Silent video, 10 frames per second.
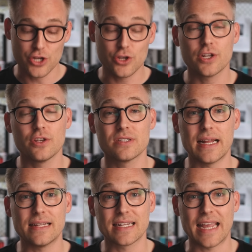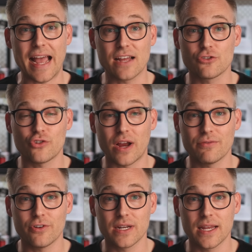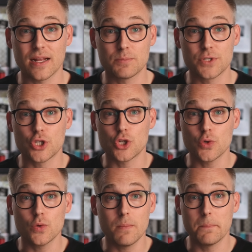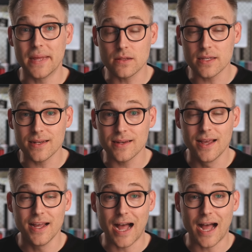You can use it as a cache driver and get up to 2 million